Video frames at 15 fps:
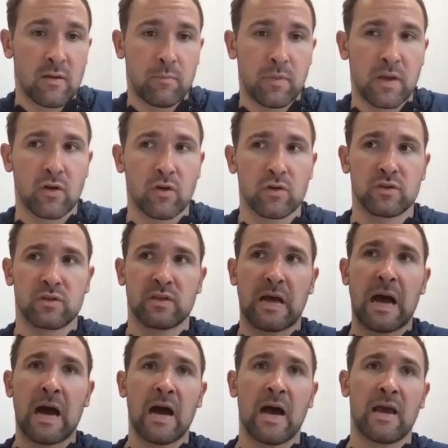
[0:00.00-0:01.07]
because
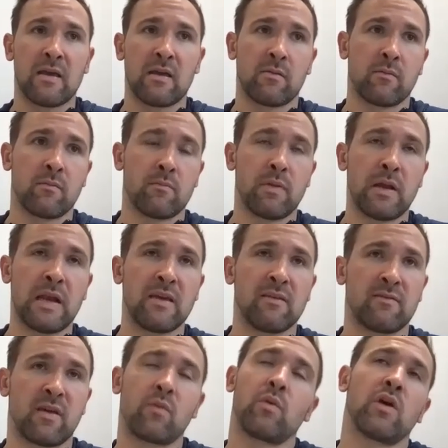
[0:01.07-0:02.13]
I
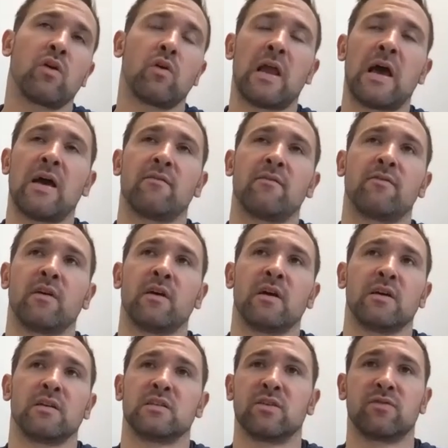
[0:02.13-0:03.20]
believe that we all have
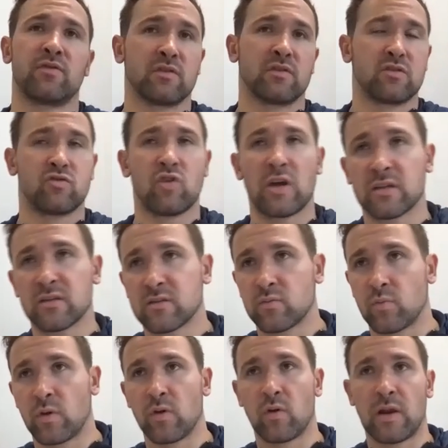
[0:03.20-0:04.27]
different
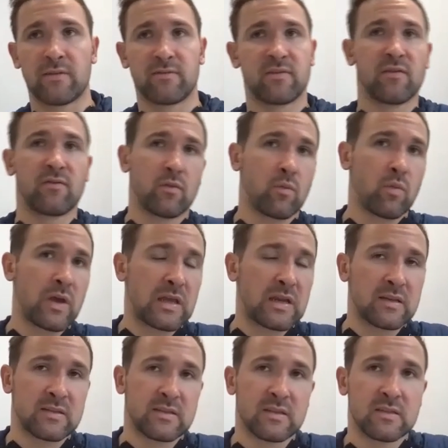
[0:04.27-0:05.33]
strengths. We all have different
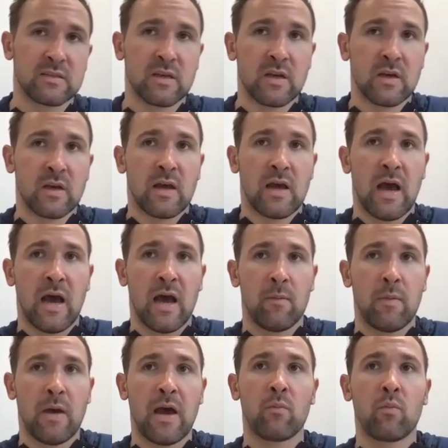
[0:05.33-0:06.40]
weaknesses,
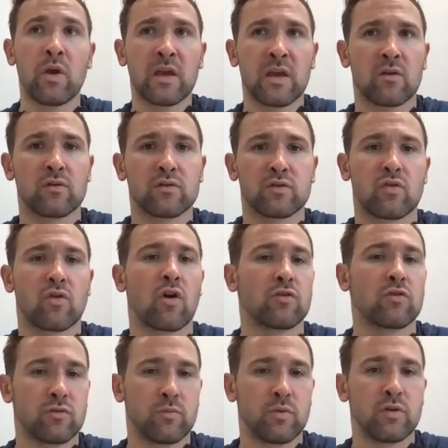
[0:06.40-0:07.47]
and we can also
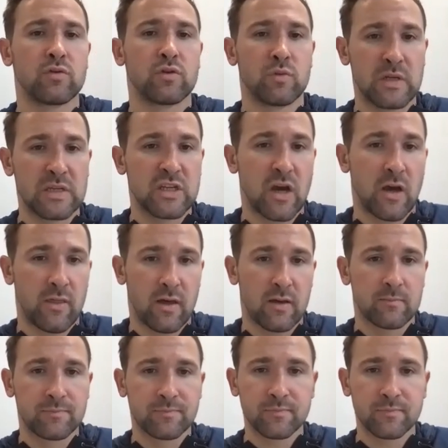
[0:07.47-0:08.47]
contribute to each other